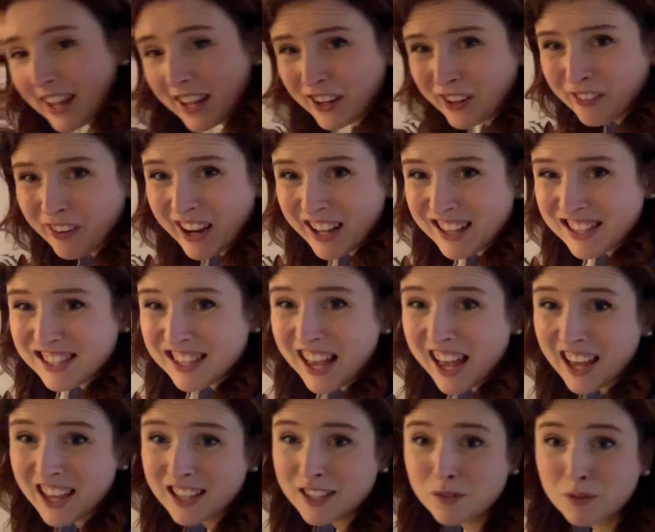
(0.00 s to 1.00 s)
get your right
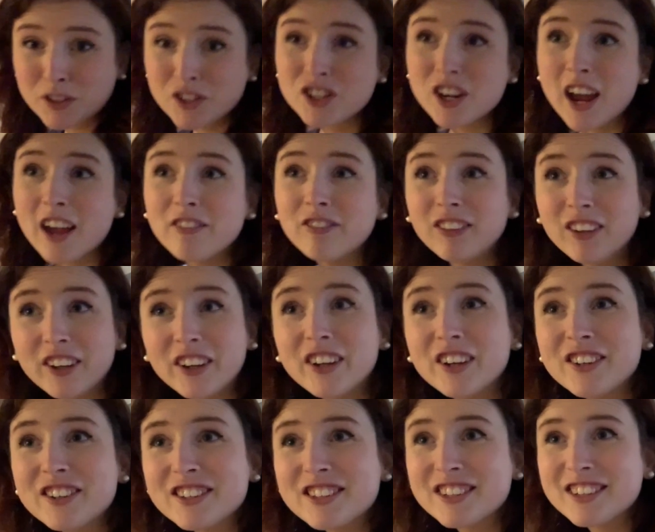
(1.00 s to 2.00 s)
size, which I've
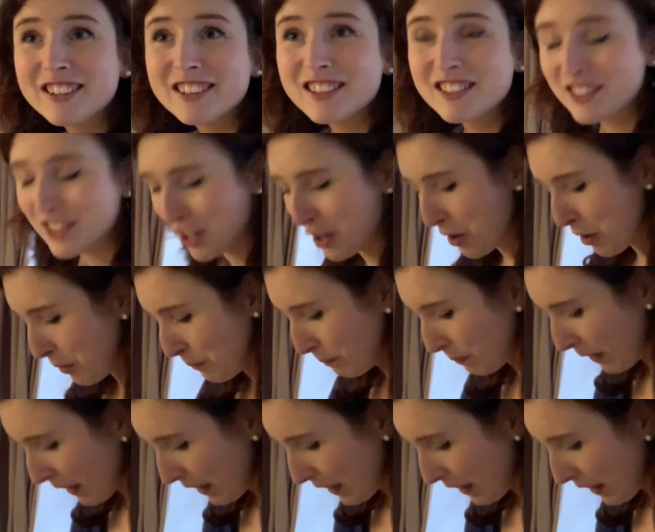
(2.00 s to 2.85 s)
learned. So